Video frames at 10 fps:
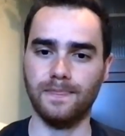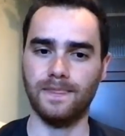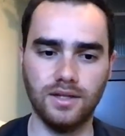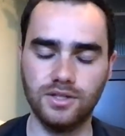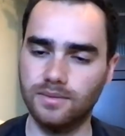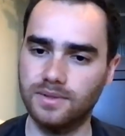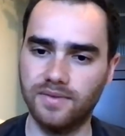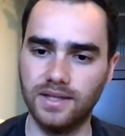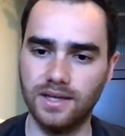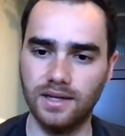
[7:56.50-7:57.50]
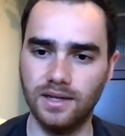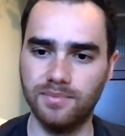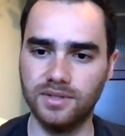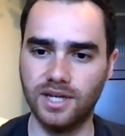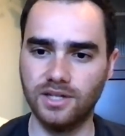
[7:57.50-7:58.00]
In terms of identity
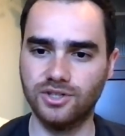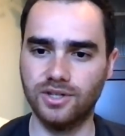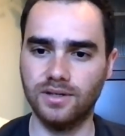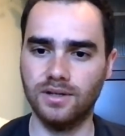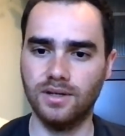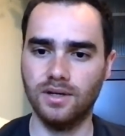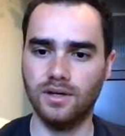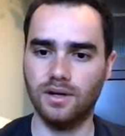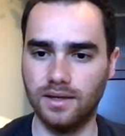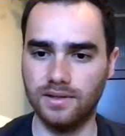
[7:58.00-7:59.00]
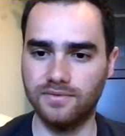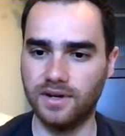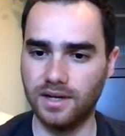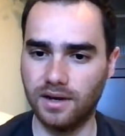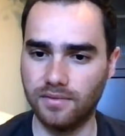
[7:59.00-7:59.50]
protection, it's
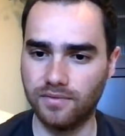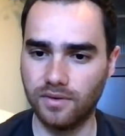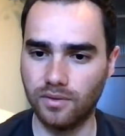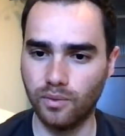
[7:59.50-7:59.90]
very helpful